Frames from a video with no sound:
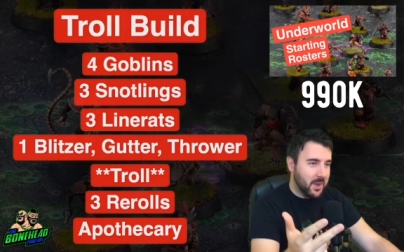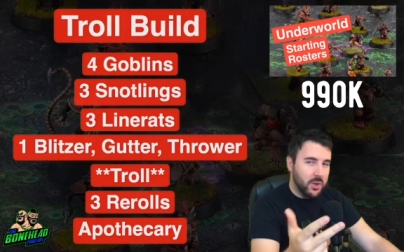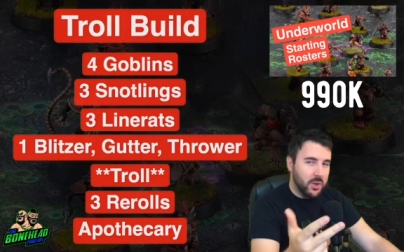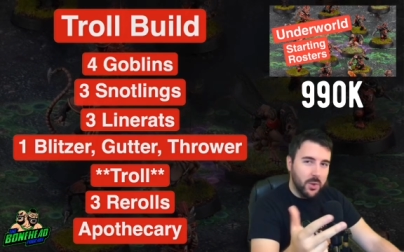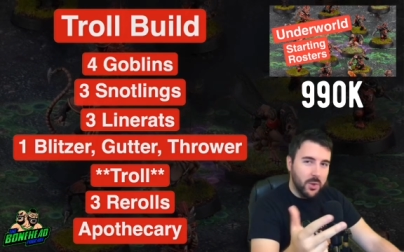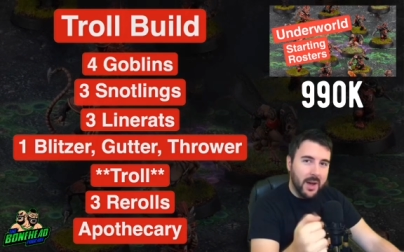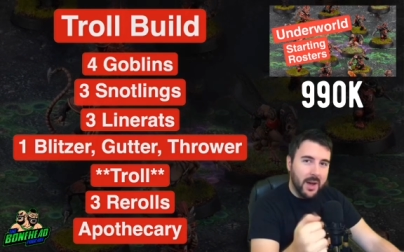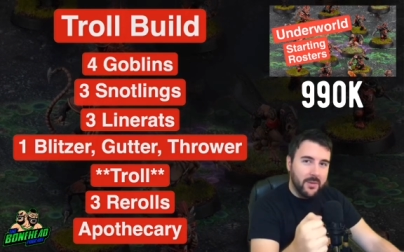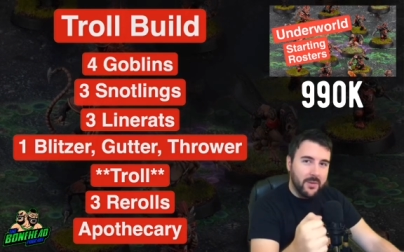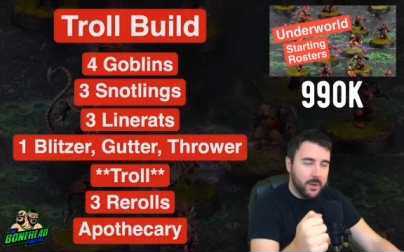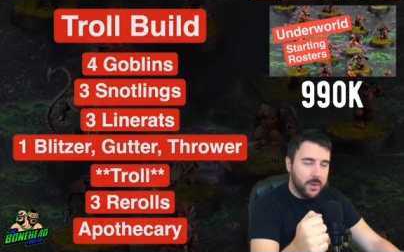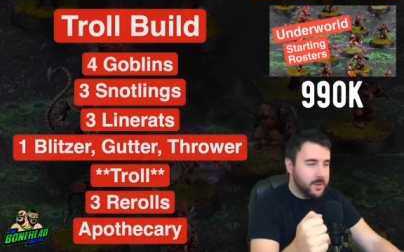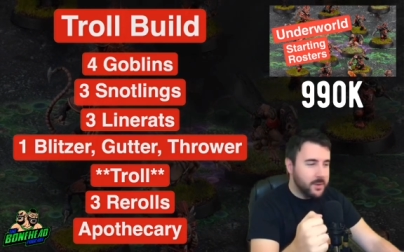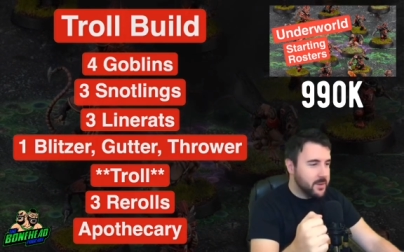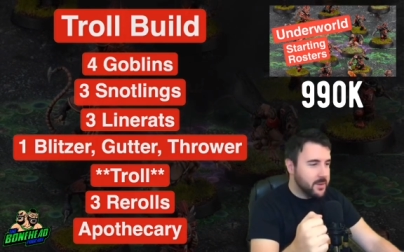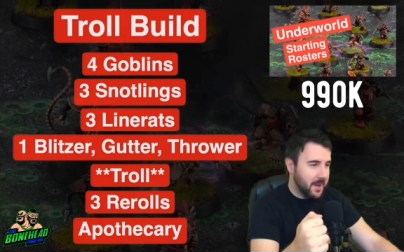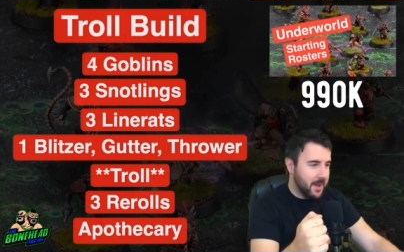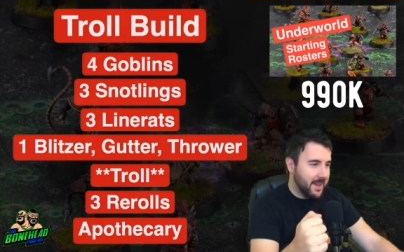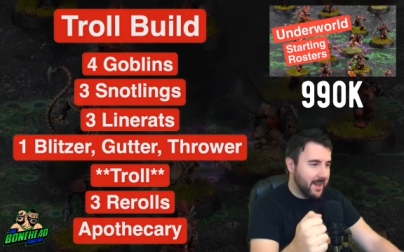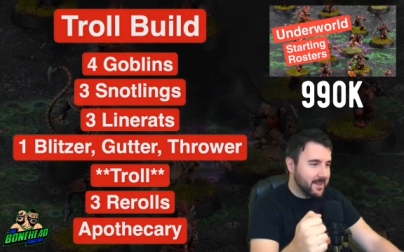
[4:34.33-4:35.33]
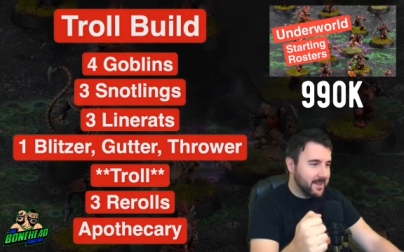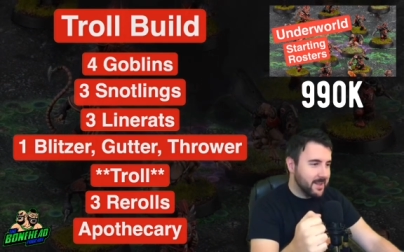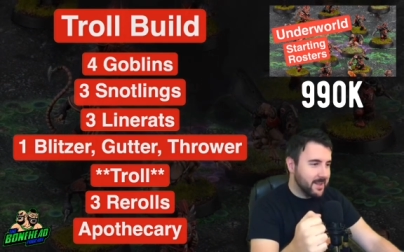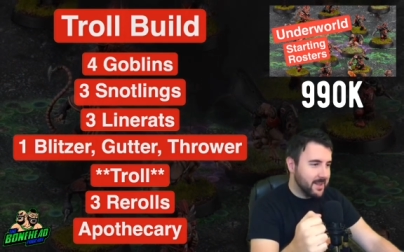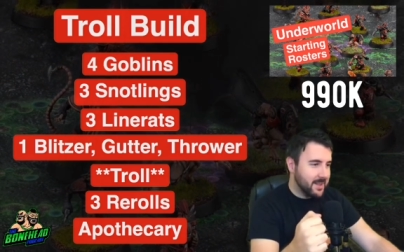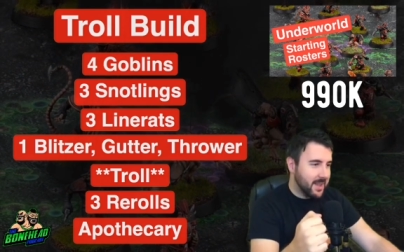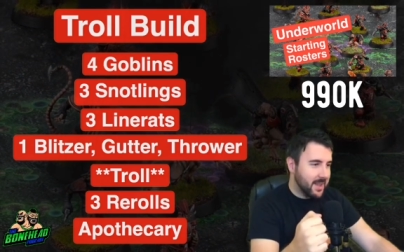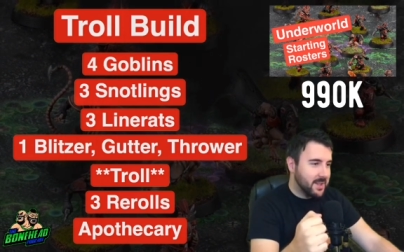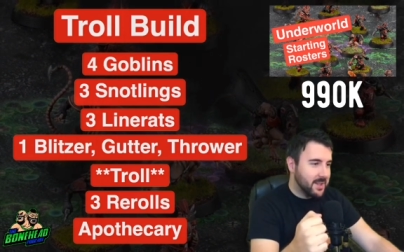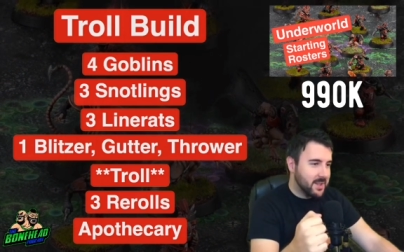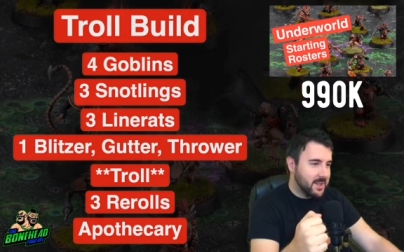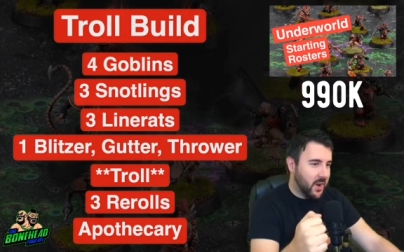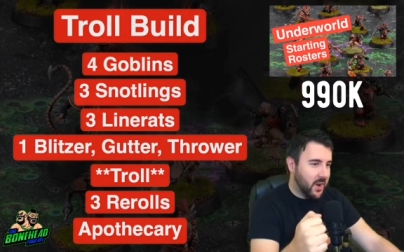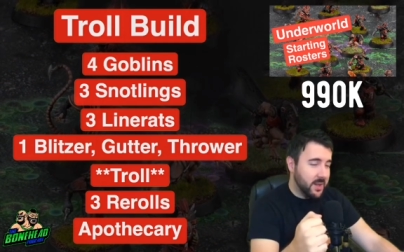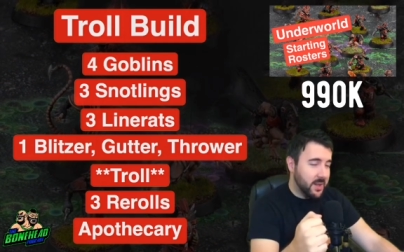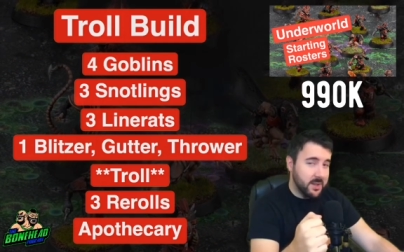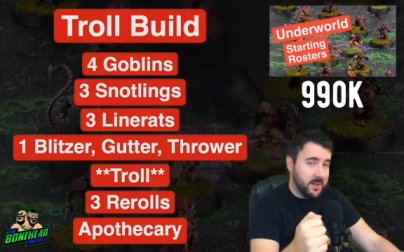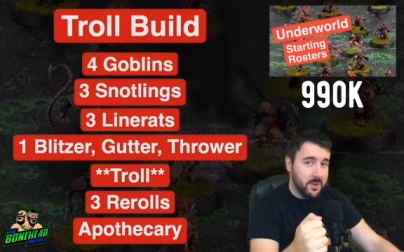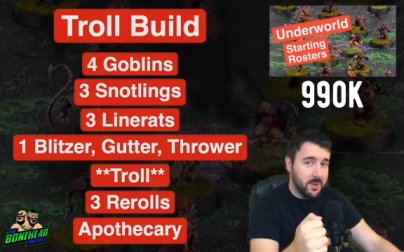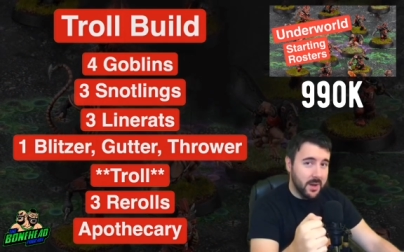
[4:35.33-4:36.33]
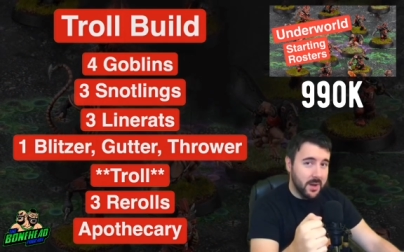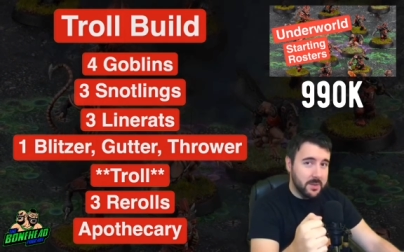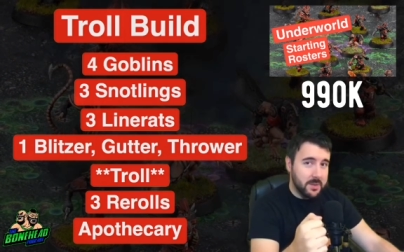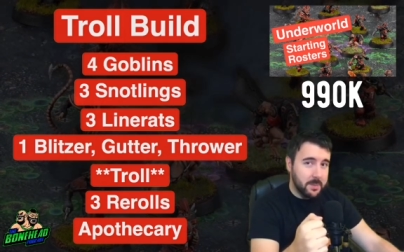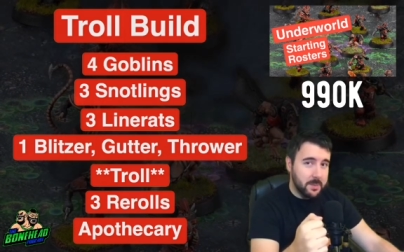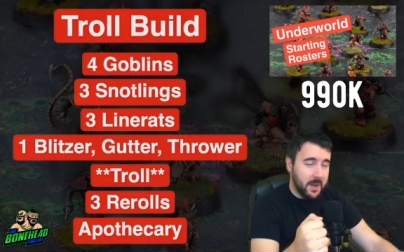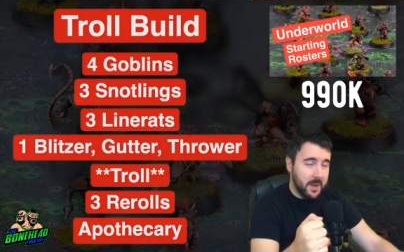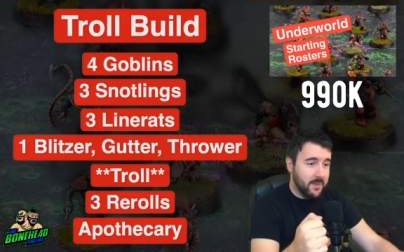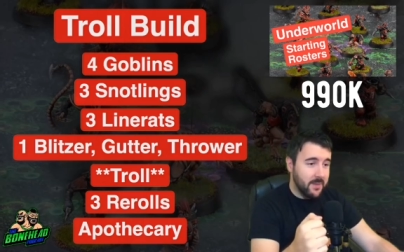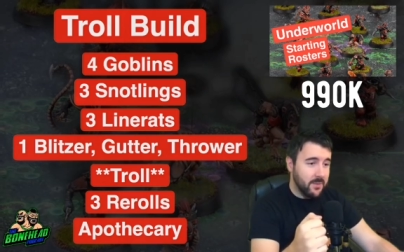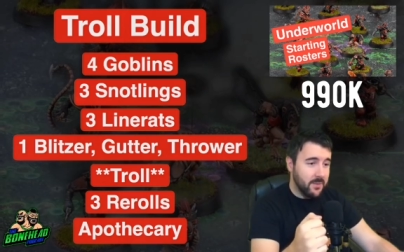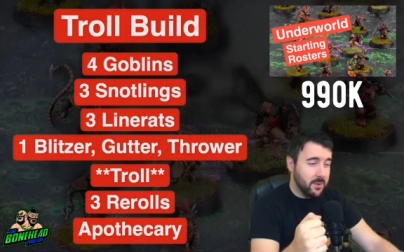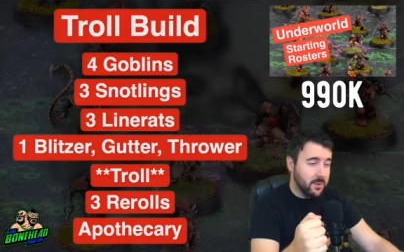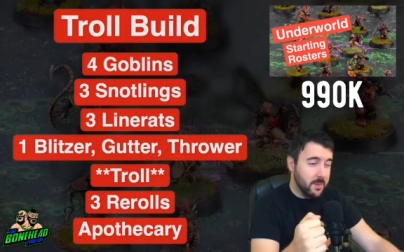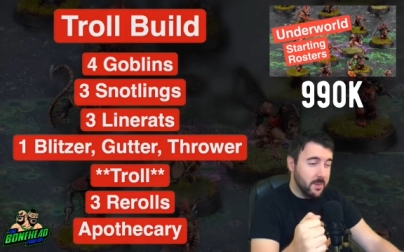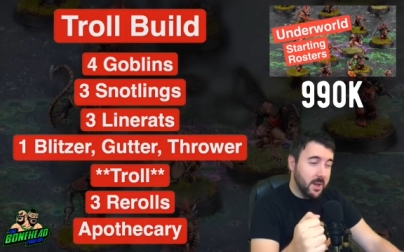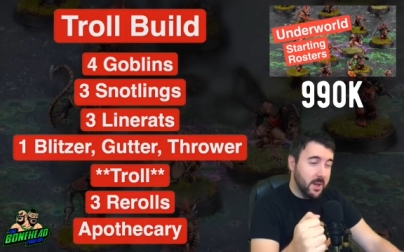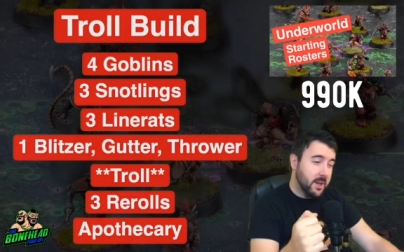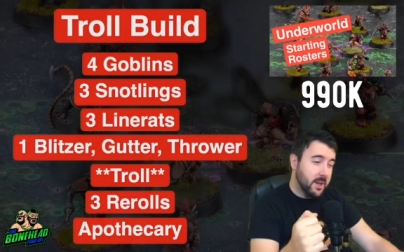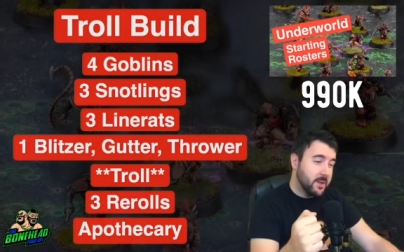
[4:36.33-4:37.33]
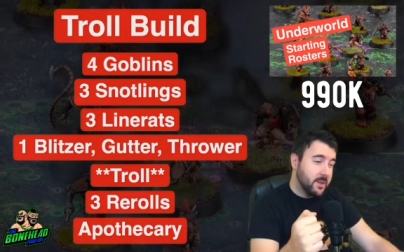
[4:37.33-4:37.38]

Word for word: you have no spares. They die, you have to pay for them.